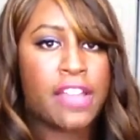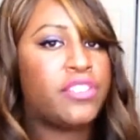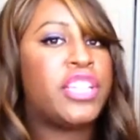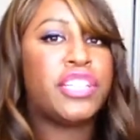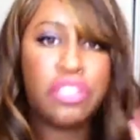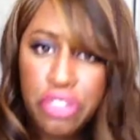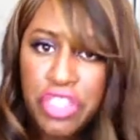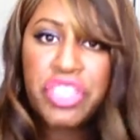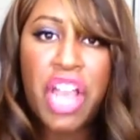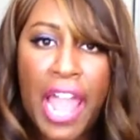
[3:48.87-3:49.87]
and get a little
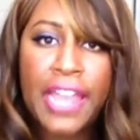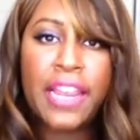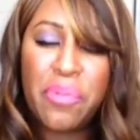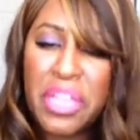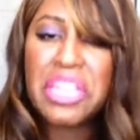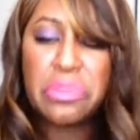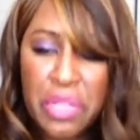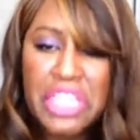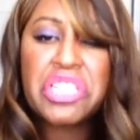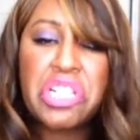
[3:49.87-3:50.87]
shiny. We get a
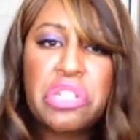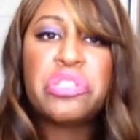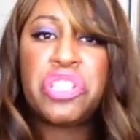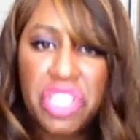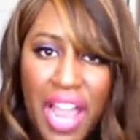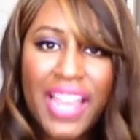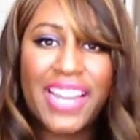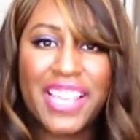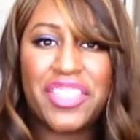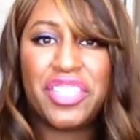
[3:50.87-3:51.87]
little
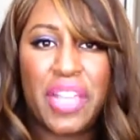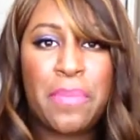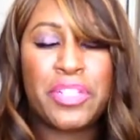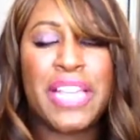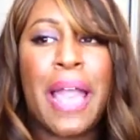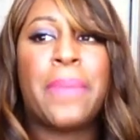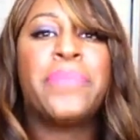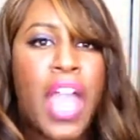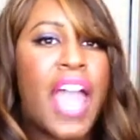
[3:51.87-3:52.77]
shiny in the summertime.